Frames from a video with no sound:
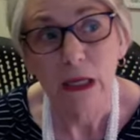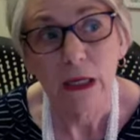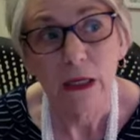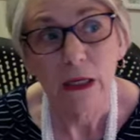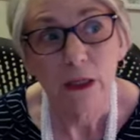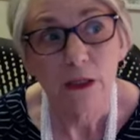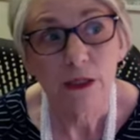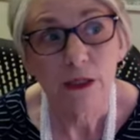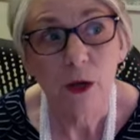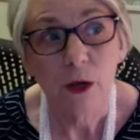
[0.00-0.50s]

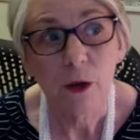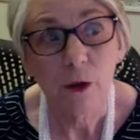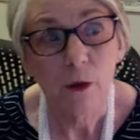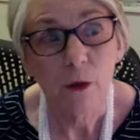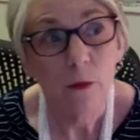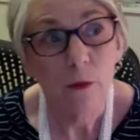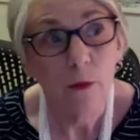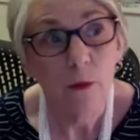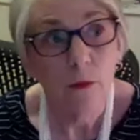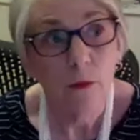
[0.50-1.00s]

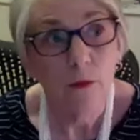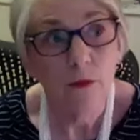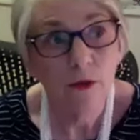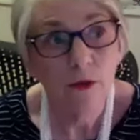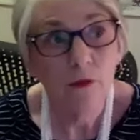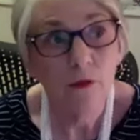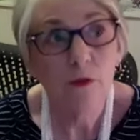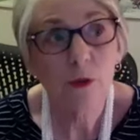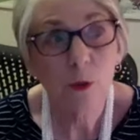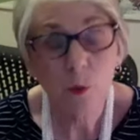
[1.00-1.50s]
So
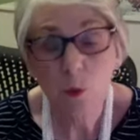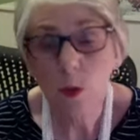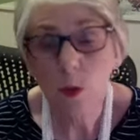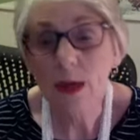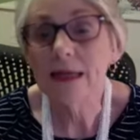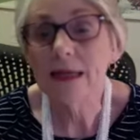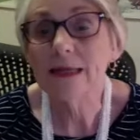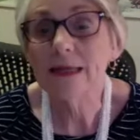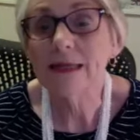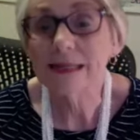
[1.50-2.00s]
those are
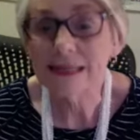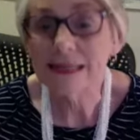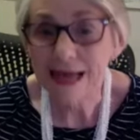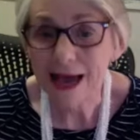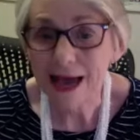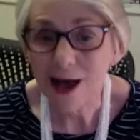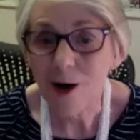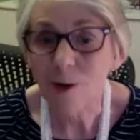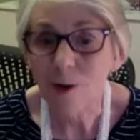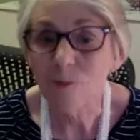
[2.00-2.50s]
ways to
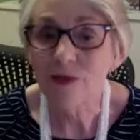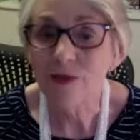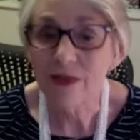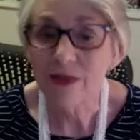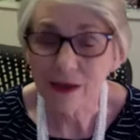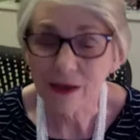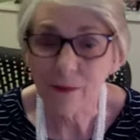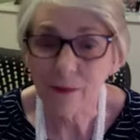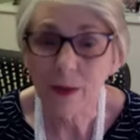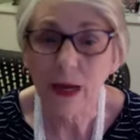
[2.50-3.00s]
help
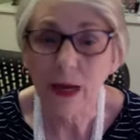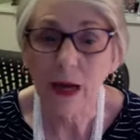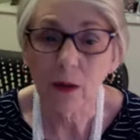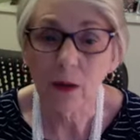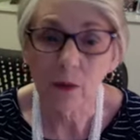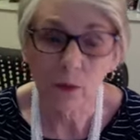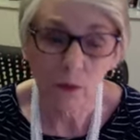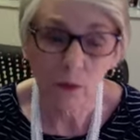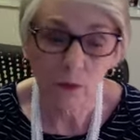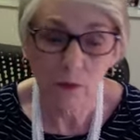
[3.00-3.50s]
think about